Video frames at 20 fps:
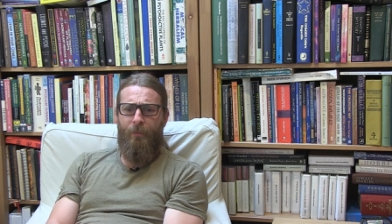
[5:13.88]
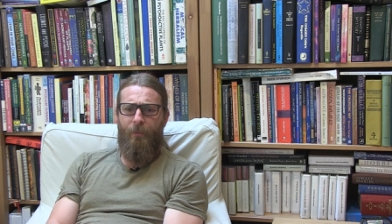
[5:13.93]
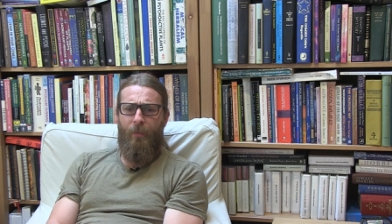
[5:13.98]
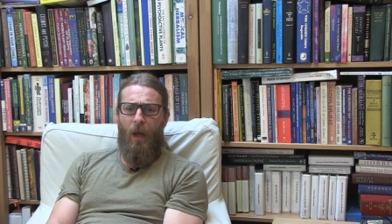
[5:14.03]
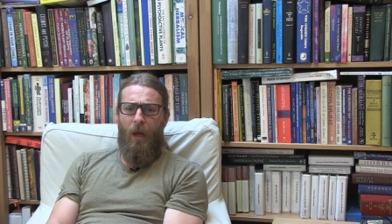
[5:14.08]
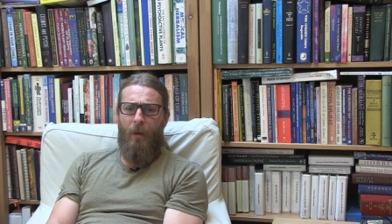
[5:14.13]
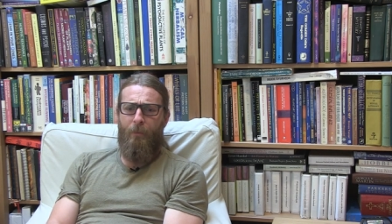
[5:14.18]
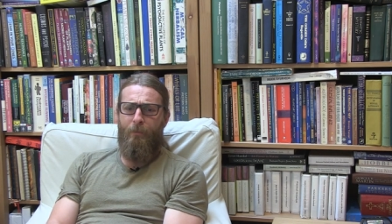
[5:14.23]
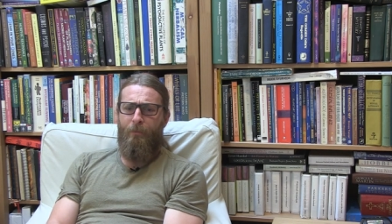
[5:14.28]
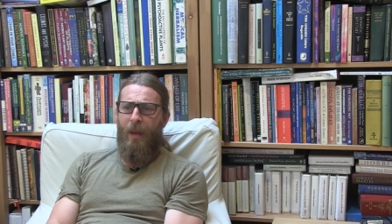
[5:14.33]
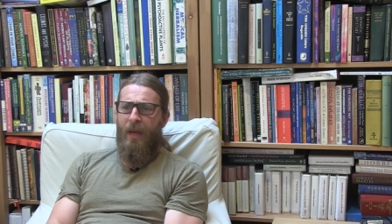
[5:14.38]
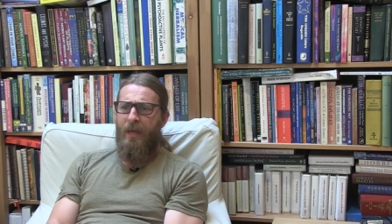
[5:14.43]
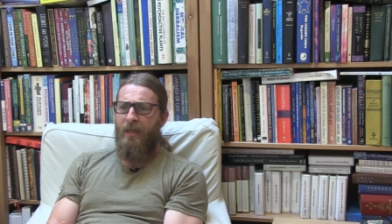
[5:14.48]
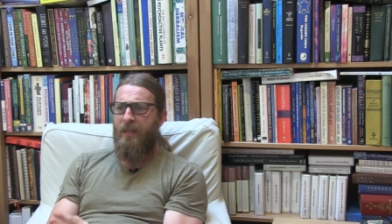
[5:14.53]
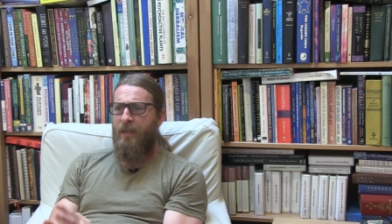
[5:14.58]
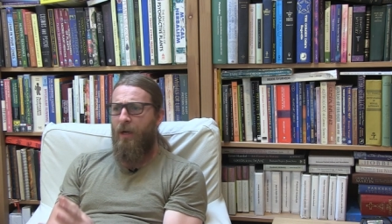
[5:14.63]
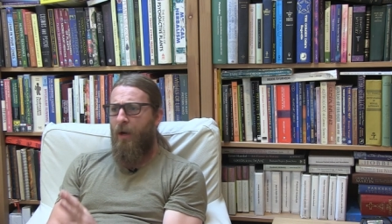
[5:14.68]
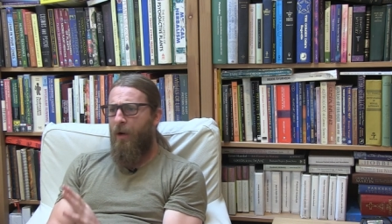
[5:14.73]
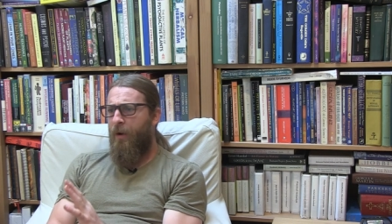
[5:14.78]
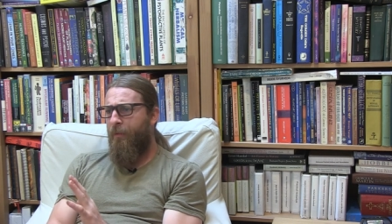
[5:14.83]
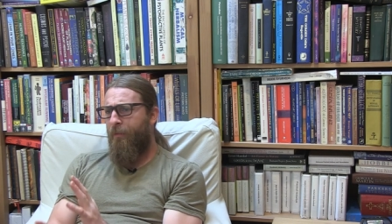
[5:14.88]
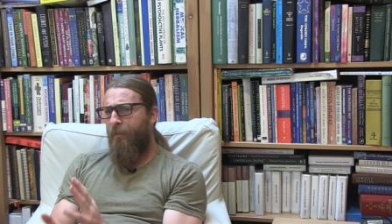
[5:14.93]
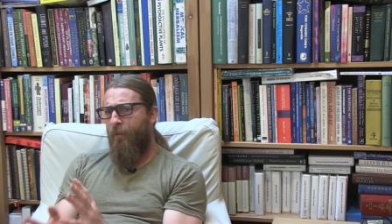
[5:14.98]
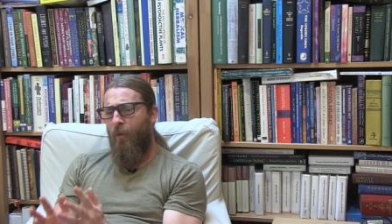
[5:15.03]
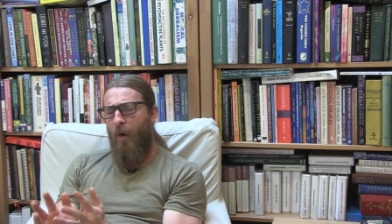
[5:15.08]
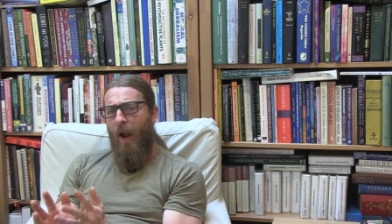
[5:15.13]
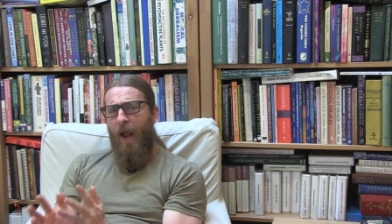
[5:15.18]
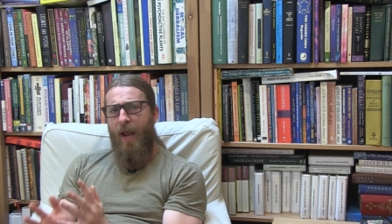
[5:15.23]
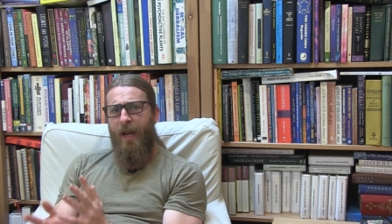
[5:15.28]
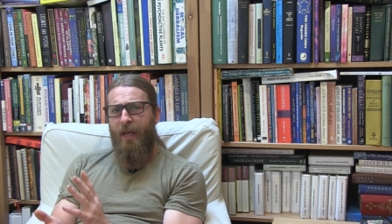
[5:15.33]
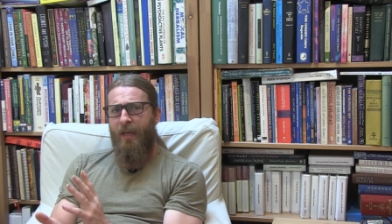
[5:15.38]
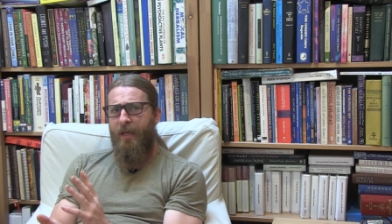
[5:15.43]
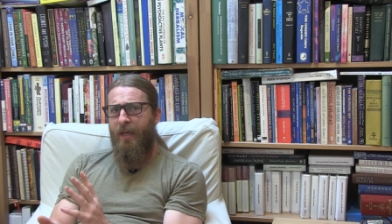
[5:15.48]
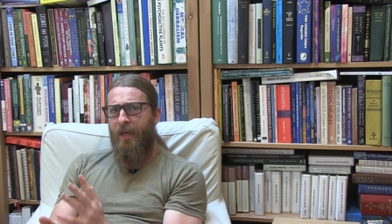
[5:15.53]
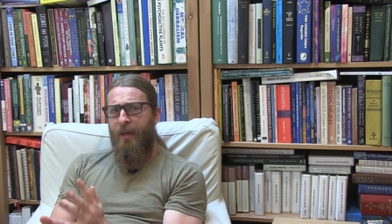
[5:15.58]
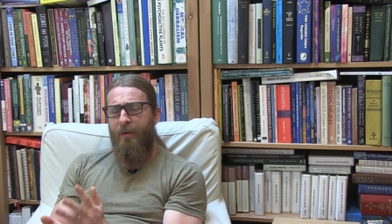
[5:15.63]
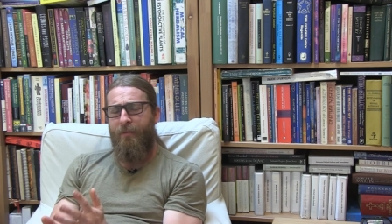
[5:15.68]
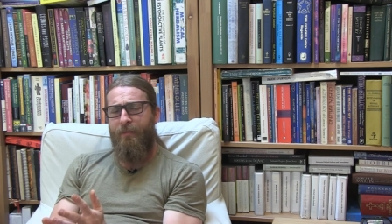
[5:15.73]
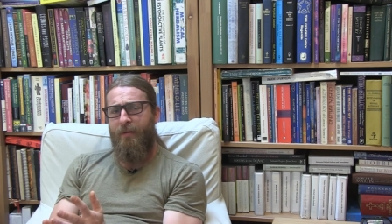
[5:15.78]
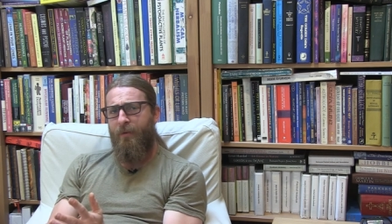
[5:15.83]
um, based on a
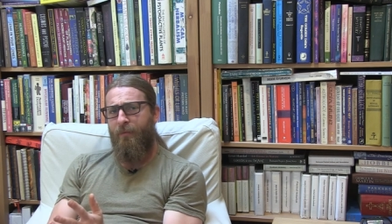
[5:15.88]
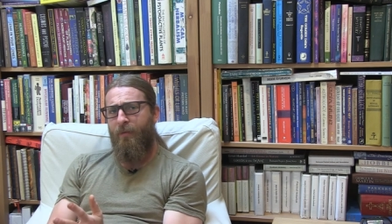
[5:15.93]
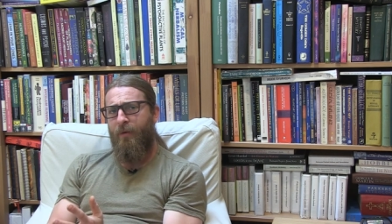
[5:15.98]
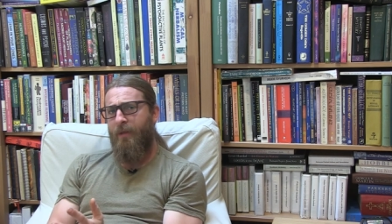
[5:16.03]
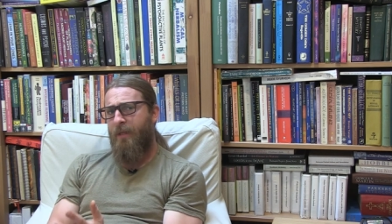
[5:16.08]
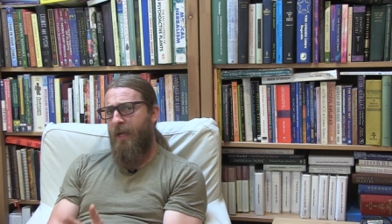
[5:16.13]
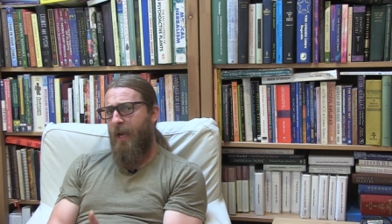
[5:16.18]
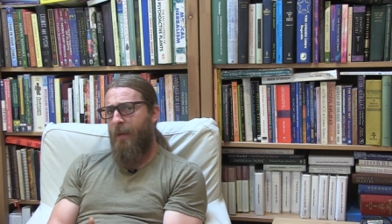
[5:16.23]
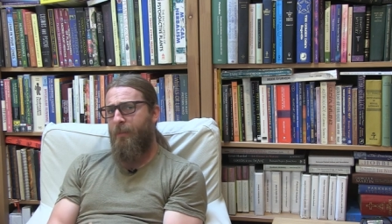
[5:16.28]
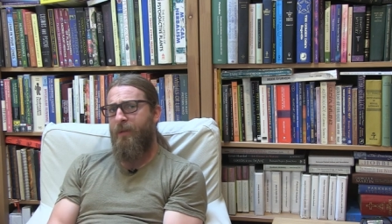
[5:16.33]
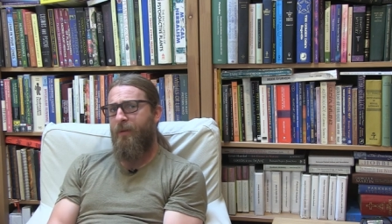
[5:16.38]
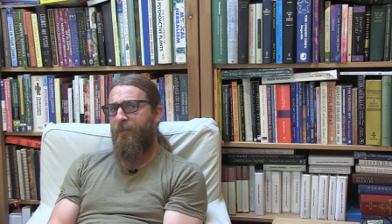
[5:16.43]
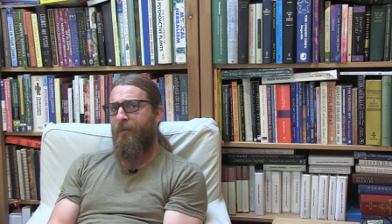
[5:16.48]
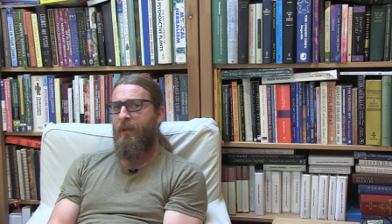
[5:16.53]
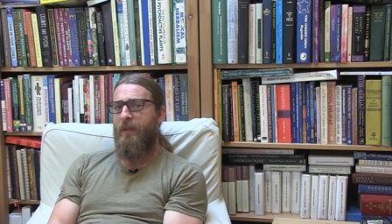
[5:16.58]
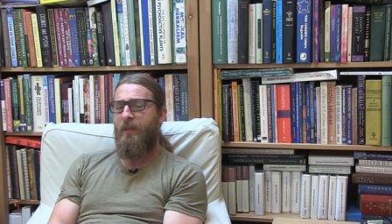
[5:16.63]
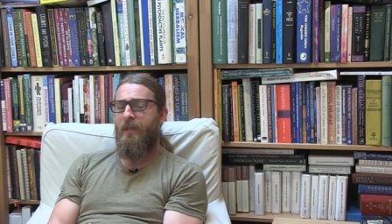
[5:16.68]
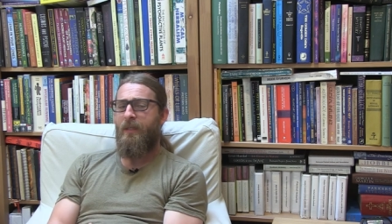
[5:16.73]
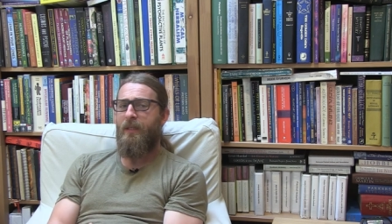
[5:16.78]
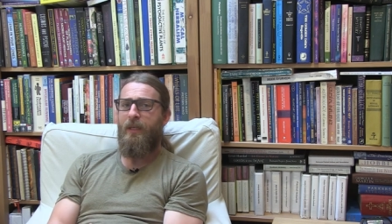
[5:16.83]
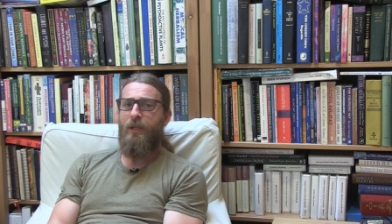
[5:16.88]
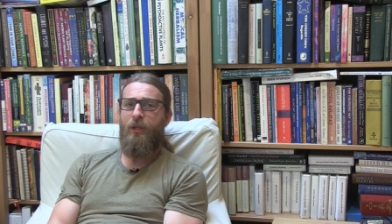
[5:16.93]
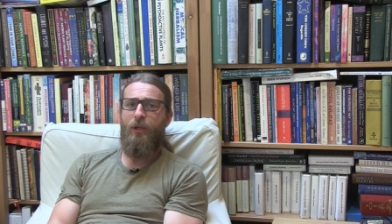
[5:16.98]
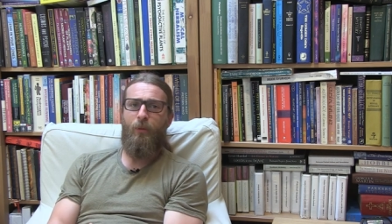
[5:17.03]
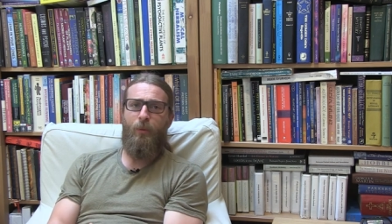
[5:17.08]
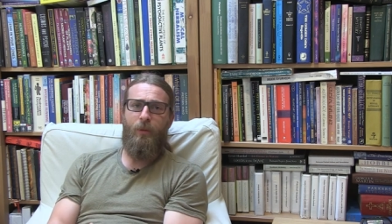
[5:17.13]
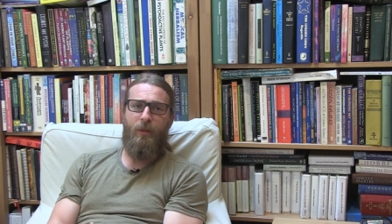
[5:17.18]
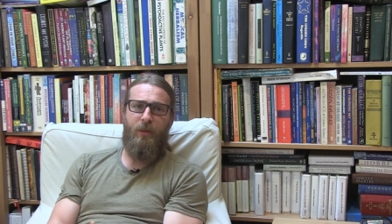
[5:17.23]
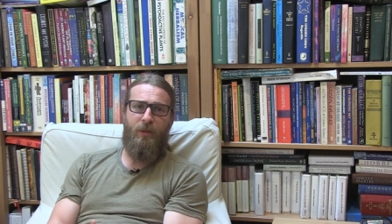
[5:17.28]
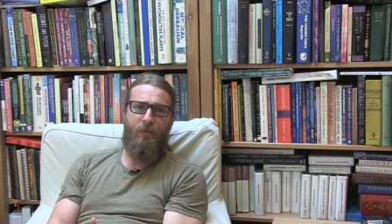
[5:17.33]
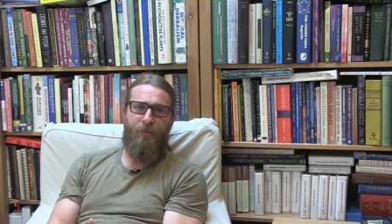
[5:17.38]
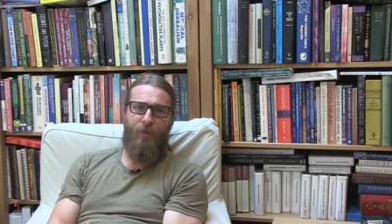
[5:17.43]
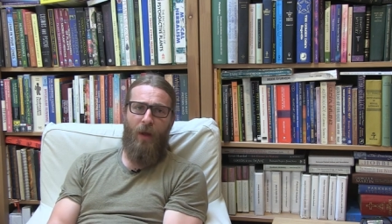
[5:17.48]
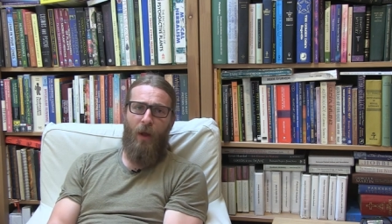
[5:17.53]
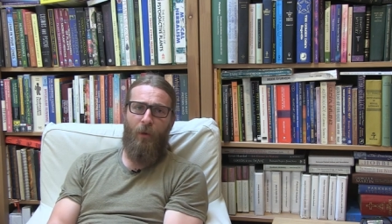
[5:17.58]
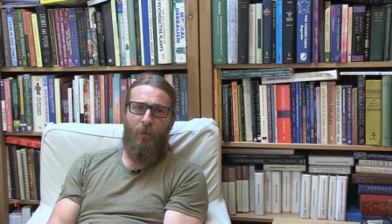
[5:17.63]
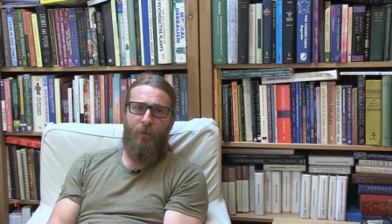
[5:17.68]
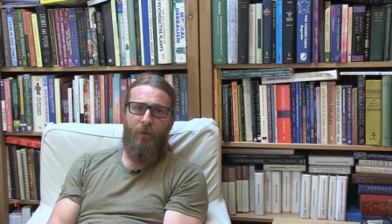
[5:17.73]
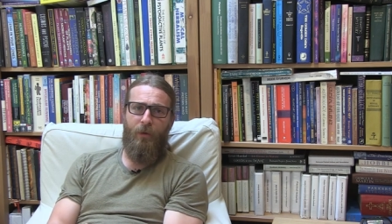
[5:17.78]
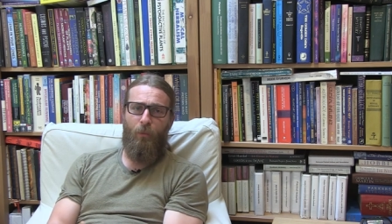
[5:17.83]
variety of different types of constituents
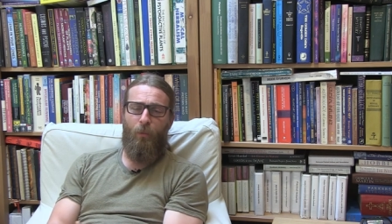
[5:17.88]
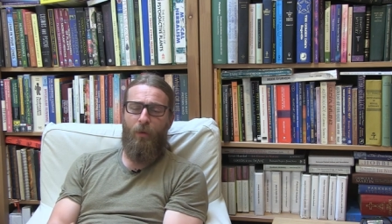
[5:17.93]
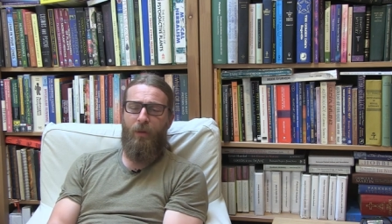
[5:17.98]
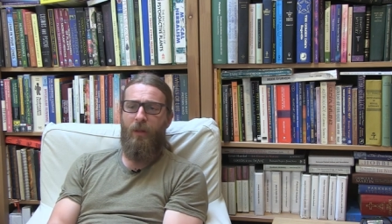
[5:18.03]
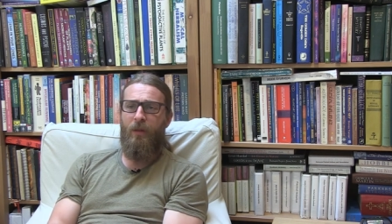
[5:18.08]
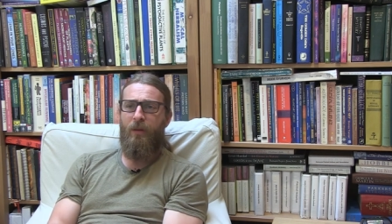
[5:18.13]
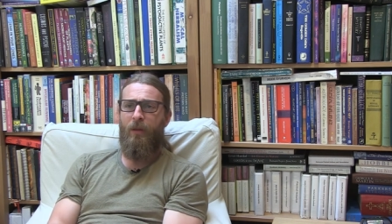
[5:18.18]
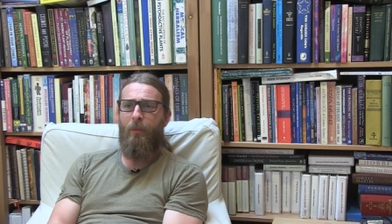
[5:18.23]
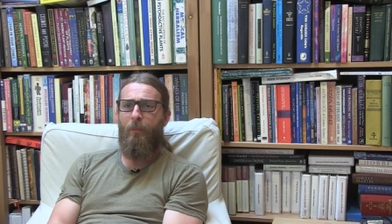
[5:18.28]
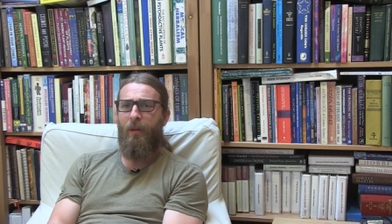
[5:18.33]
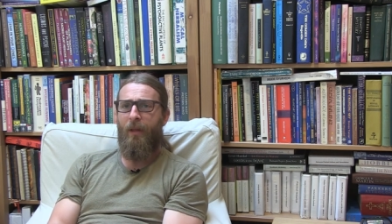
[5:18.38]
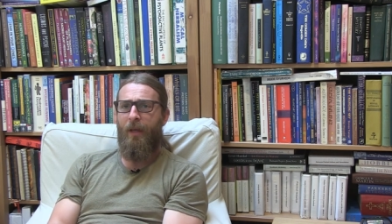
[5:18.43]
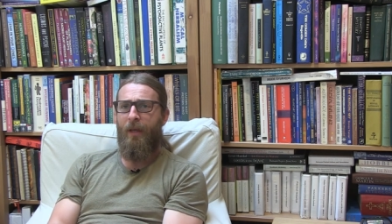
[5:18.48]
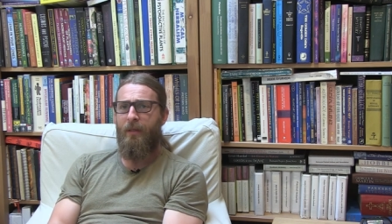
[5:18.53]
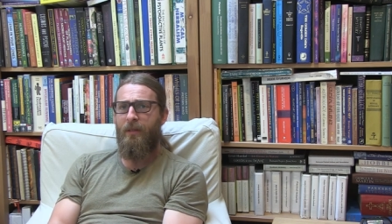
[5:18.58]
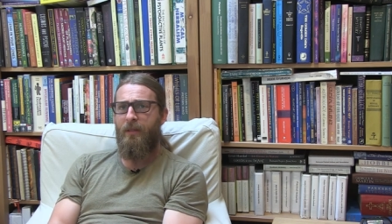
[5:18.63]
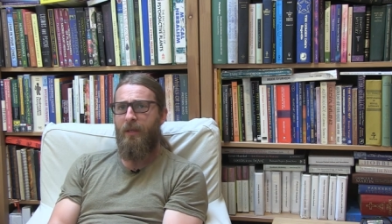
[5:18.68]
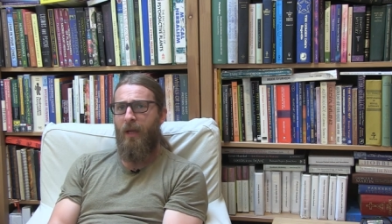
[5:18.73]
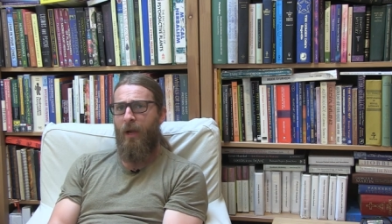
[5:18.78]
found within the plants.